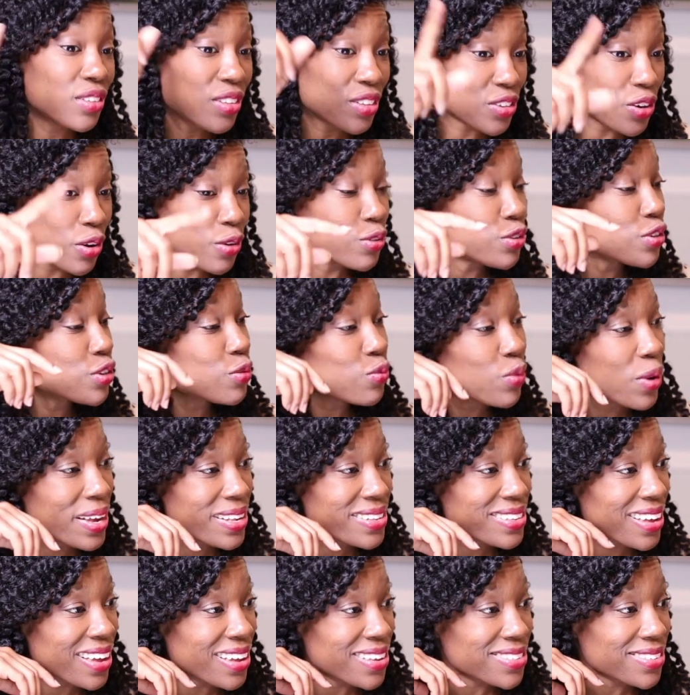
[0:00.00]
Told you the
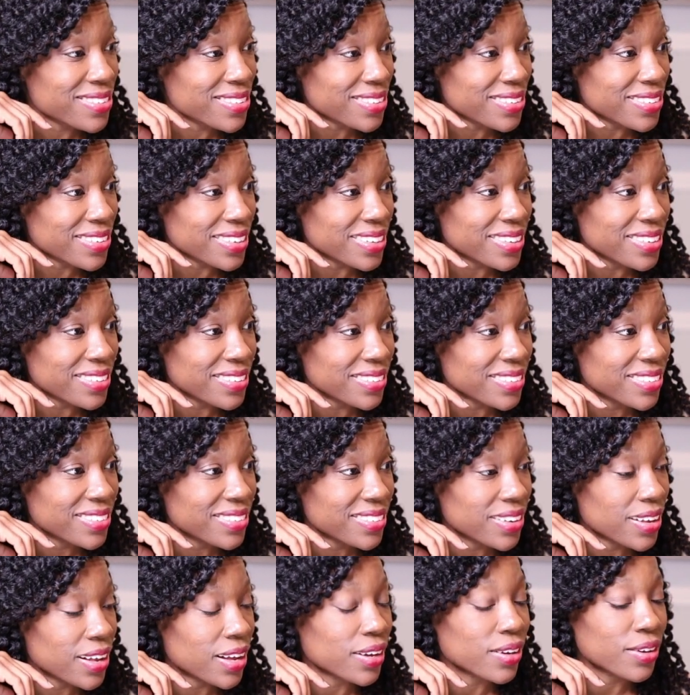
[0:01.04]
rice cakes are good. You can
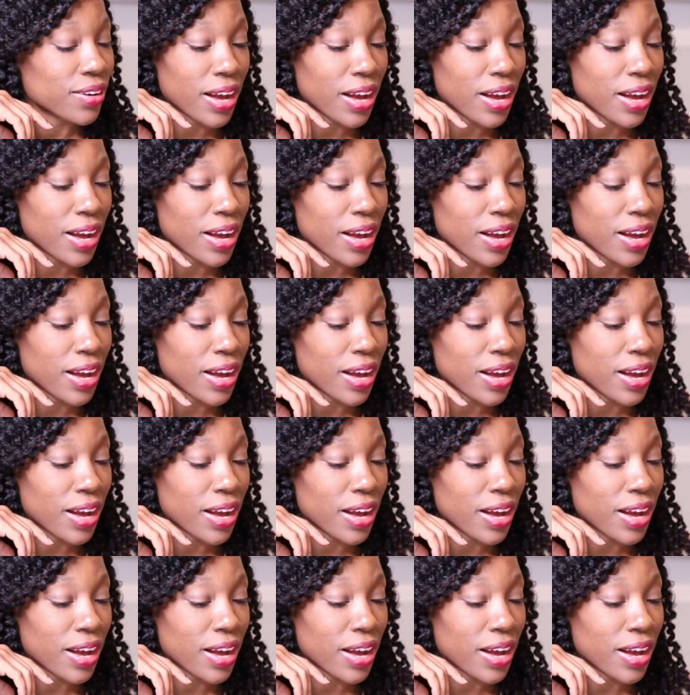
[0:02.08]
use a